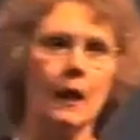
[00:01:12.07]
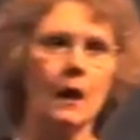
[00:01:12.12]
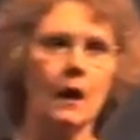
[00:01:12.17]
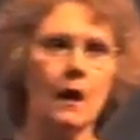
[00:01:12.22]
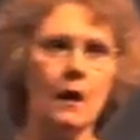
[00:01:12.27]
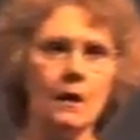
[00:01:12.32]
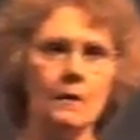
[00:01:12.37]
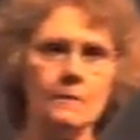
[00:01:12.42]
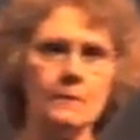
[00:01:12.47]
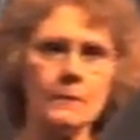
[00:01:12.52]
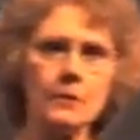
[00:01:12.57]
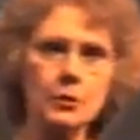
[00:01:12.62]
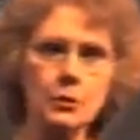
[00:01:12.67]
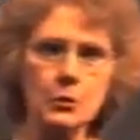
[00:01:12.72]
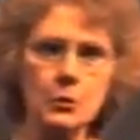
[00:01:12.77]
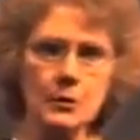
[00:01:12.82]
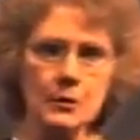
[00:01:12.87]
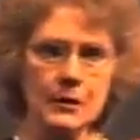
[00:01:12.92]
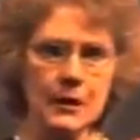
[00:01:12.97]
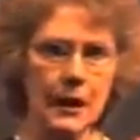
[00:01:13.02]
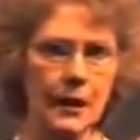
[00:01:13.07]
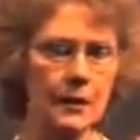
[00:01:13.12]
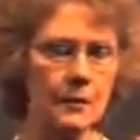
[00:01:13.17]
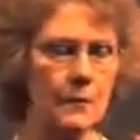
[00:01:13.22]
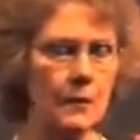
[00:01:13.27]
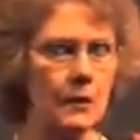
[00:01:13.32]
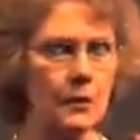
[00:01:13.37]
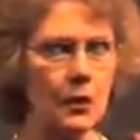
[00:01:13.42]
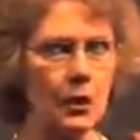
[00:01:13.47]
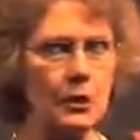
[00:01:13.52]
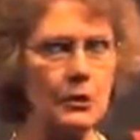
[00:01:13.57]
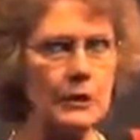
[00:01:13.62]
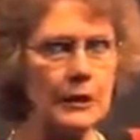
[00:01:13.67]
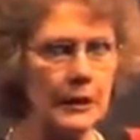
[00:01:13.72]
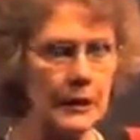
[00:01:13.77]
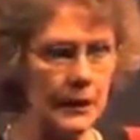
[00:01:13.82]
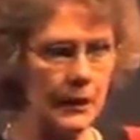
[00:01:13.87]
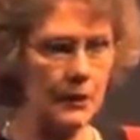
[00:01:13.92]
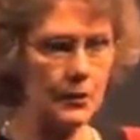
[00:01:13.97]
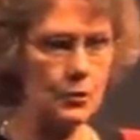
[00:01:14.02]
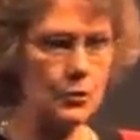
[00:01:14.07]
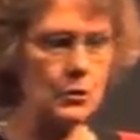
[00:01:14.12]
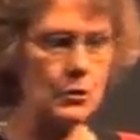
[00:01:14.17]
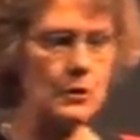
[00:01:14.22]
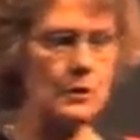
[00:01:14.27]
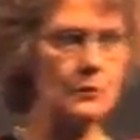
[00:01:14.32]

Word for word: Um, suicide among our teenagers